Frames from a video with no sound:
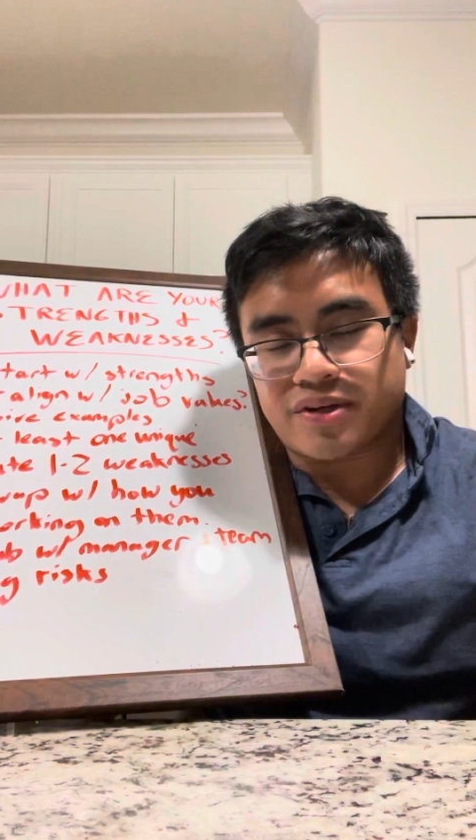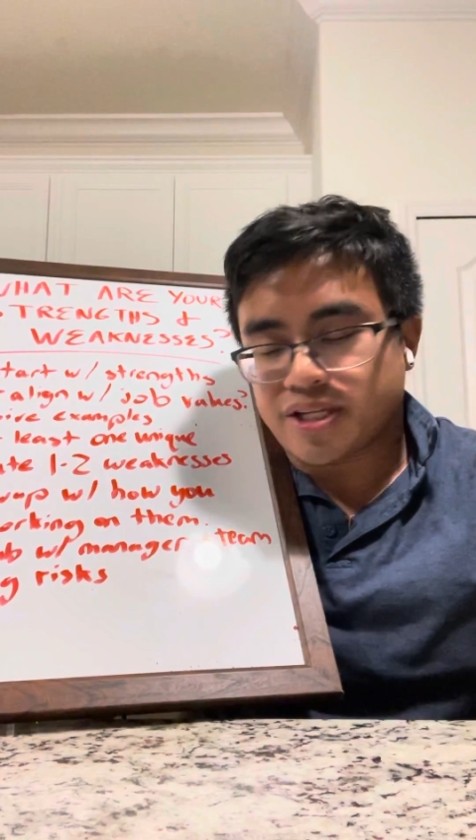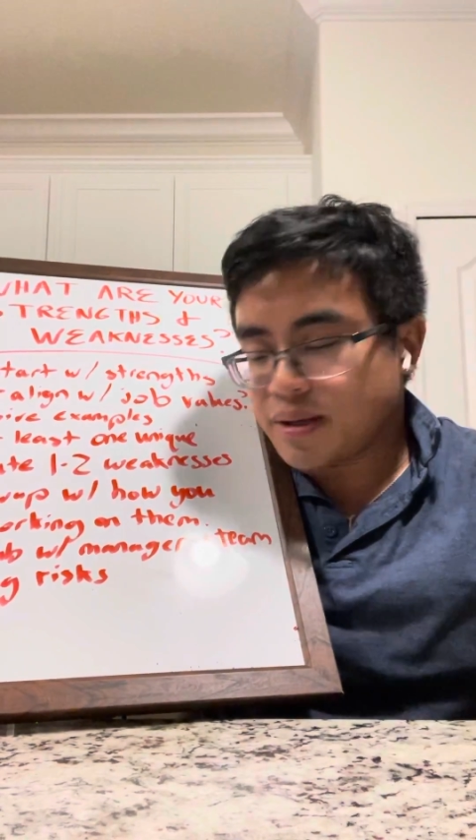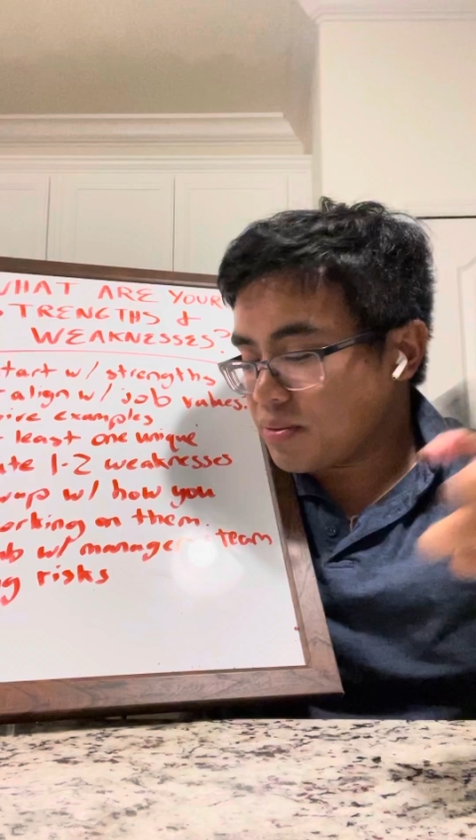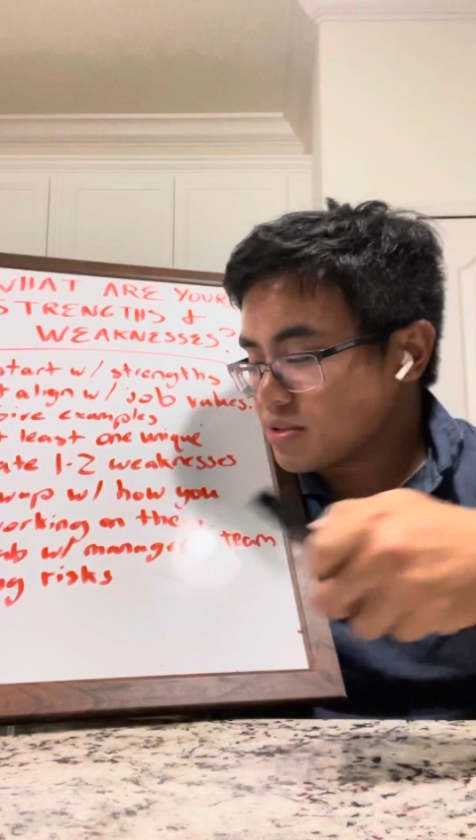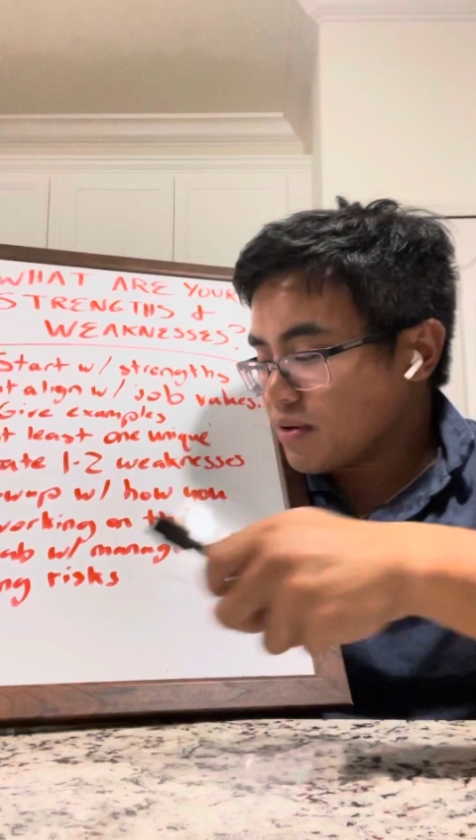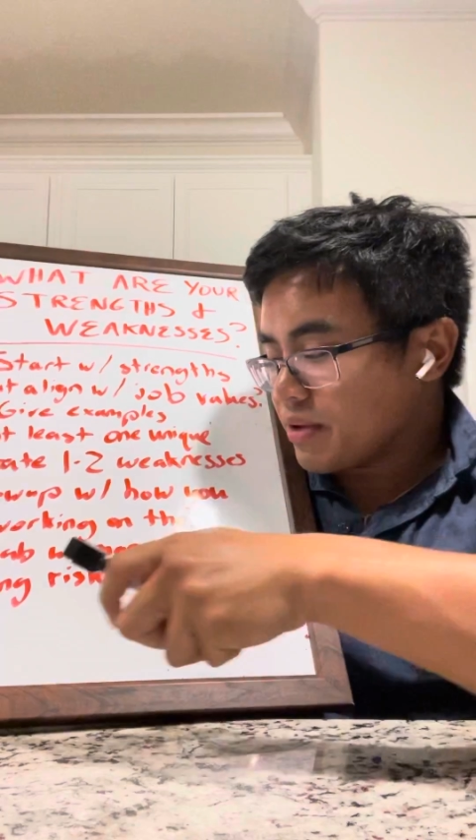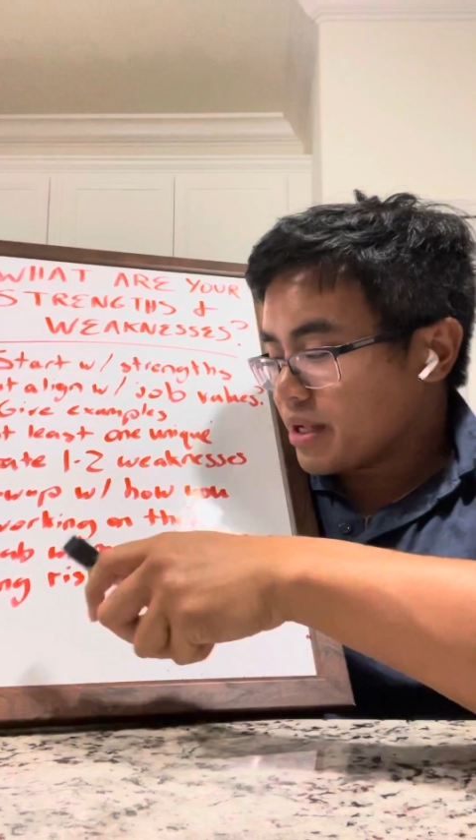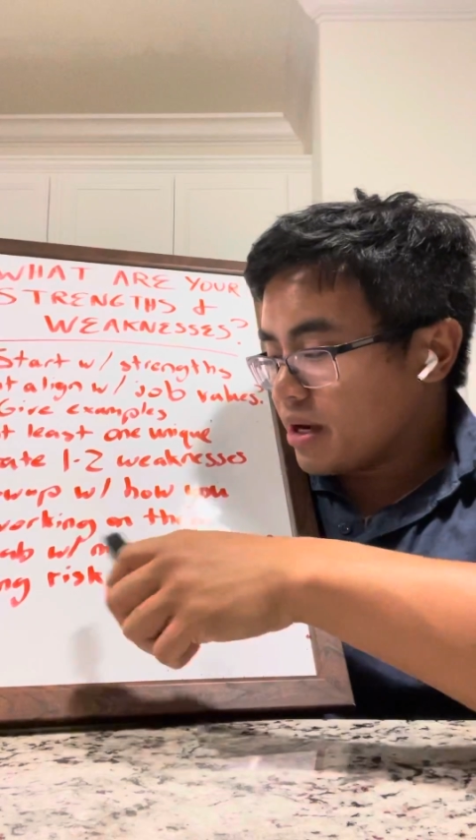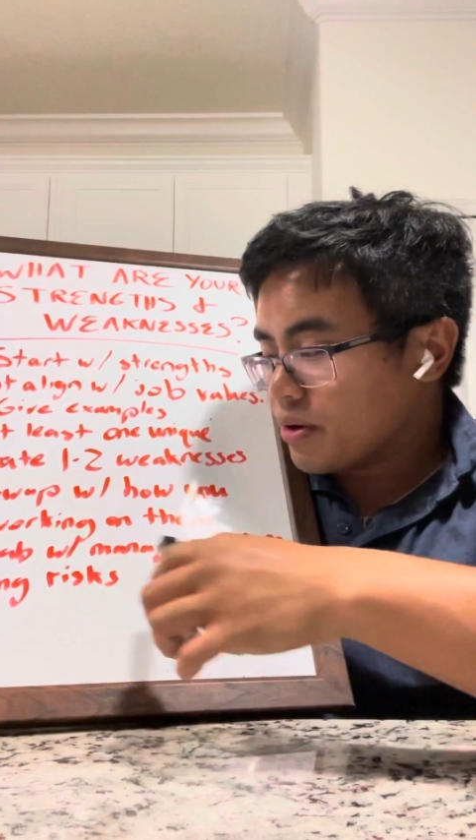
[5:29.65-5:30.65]
examples of
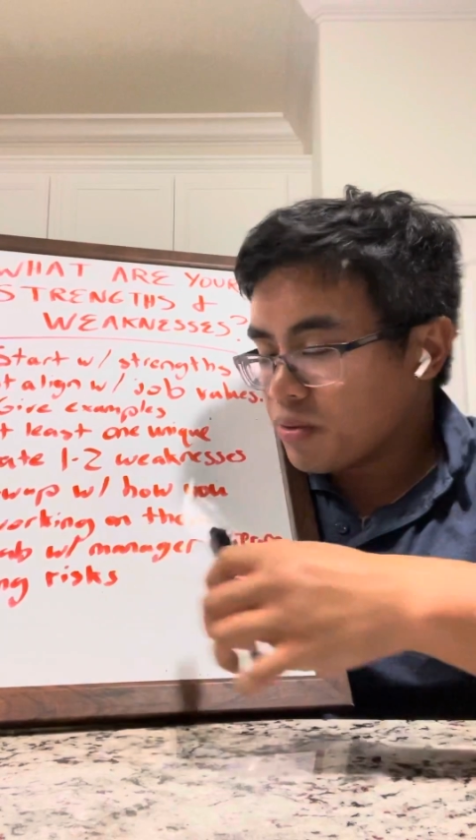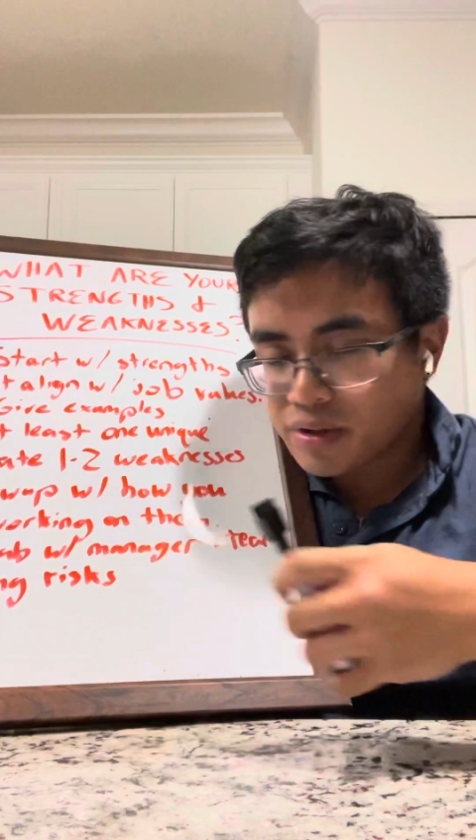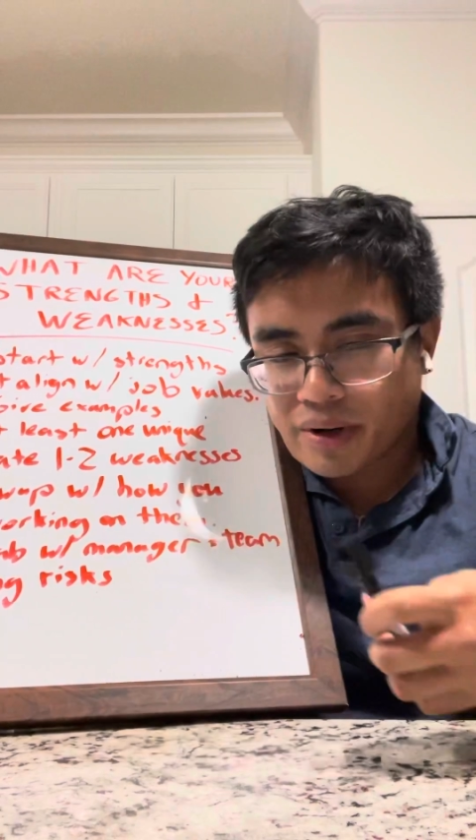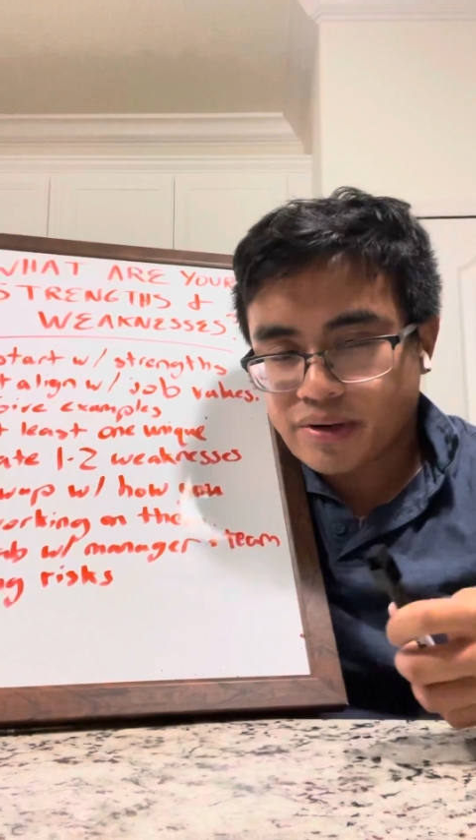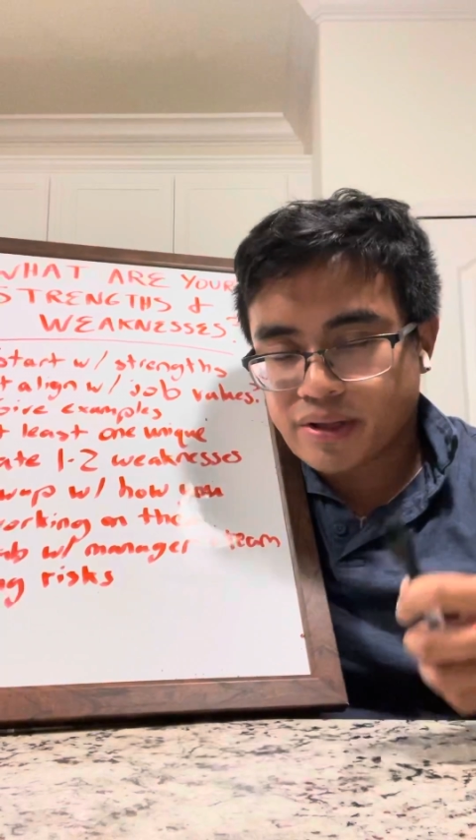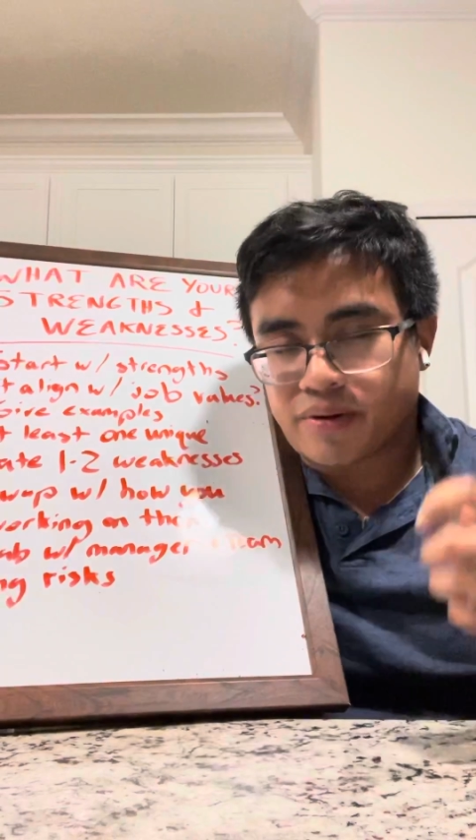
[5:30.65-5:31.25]
like how you worked around it.